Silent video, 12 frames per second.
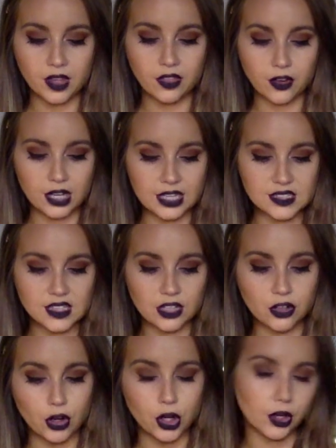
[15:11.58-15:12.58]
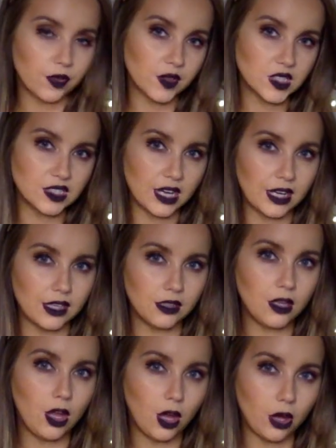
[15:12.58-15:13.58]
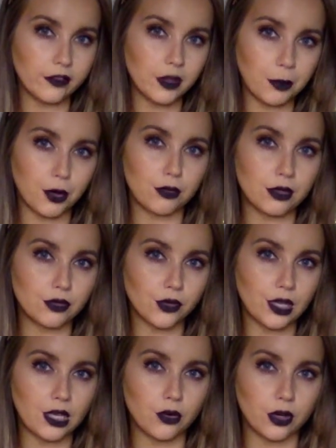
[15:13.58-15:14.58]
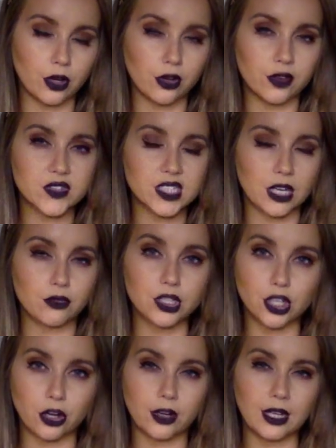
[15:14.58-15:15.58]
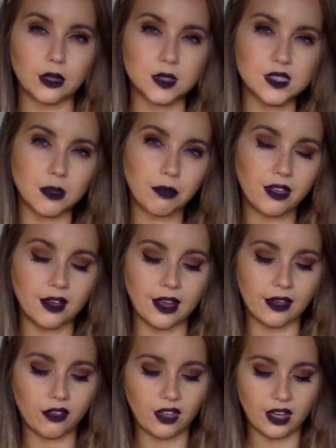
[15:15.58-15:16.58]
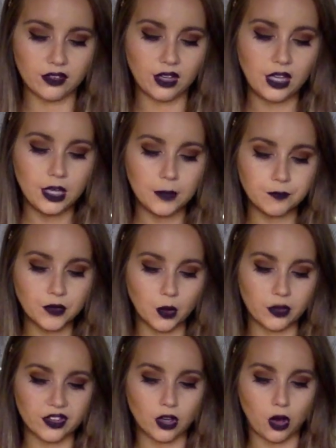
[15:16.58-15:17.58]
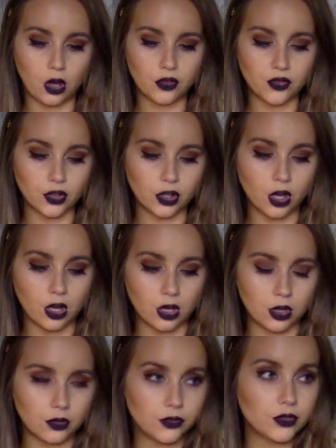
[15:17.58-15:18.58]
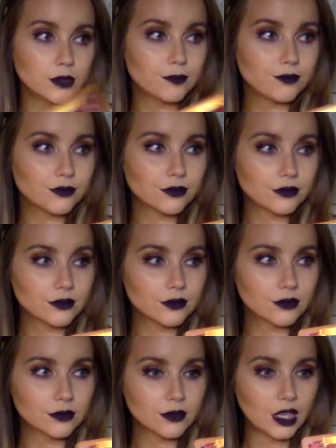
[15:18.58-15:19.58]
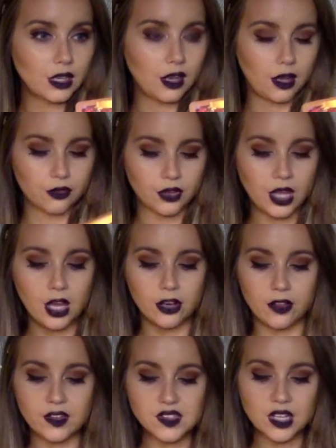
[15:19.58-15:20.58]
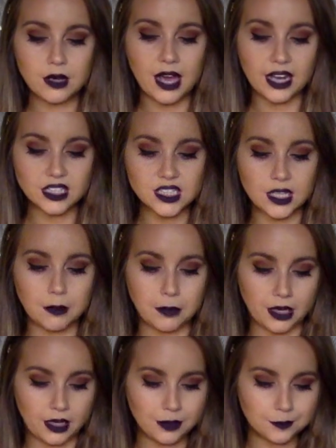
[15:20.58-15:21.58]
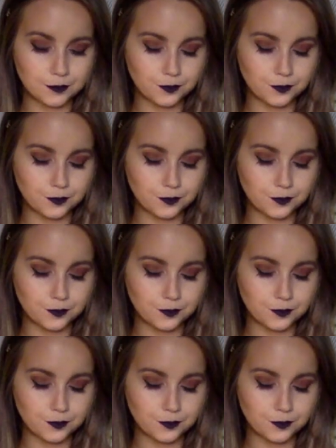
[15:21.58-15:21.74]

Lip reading: there is an earth sign on the periphery, or an earth sign returning, or something like that, with an offer of love. Now this can actually be,